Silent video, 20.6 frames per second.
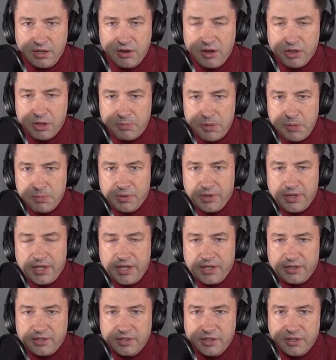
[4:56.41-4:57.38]
all the people
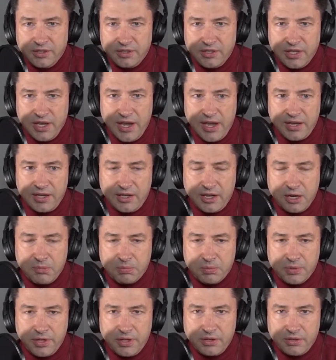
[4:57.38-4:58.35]
that had died in
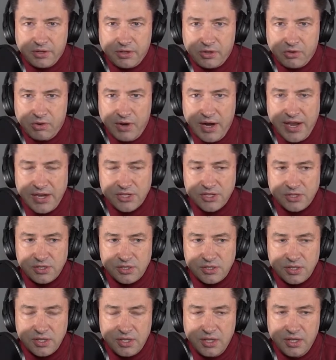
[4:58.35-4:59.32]
airplane
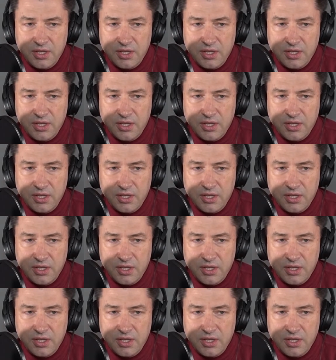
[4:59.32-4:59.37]
crashes.